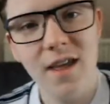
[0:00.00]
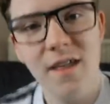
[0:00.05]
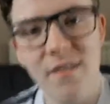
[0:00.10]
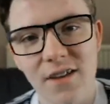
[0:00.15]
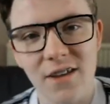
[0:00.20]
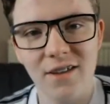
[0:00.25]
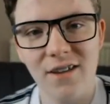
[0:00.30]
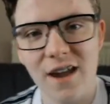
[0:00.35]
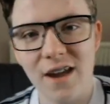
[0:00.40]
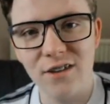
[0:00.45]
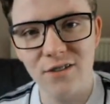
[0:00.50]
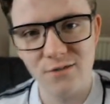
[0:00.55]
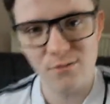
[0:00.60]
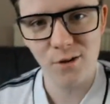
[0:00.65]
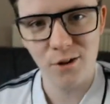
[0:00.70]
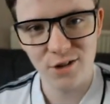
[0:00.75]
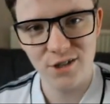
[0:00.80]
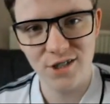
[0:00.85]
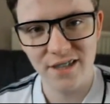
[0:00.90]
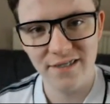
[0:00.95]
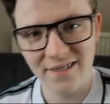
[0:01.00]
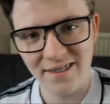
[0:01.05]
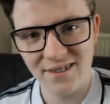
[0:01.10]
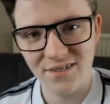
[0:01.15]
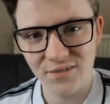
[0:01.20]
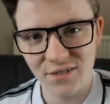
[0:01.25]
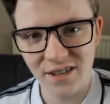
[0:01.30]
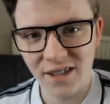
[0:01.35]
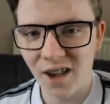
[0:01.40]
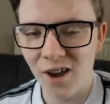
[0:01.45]
Thank you guys for watching this
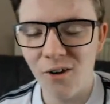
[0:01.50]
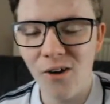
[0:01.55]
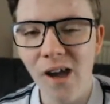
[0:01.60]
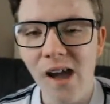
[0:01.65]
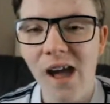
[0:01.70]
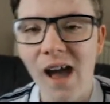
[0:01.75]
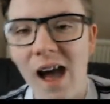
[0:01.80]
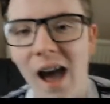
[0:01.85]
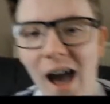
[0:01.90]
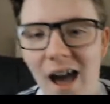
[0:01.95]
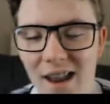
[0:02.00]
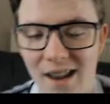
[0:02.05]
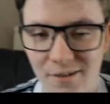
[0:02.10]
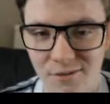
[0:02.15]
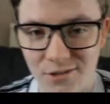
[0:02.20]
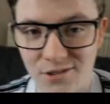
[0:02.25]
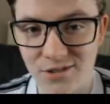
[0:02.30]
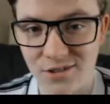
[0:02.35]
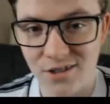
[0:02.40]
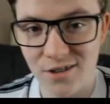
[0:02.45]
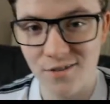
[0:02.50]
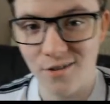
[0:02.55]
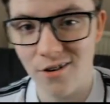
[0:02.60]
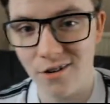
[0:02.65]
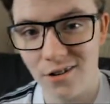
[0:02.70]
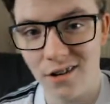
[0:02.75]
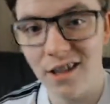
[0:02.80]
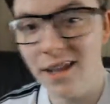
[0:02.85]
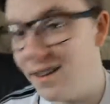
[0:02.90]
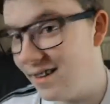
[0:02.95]
video, and I will see you
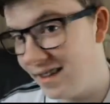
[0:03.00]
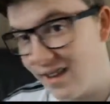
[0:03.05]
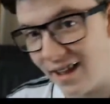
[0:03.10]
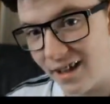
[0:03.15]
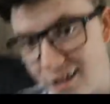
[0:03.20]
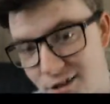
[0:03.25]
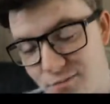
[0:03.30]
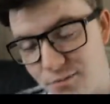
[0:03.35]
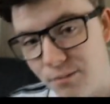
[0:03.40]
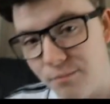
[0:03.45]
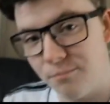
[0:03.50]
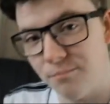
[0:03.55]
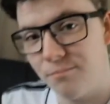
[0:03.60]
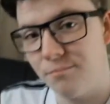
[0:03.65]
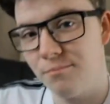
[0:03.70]
all in the next one.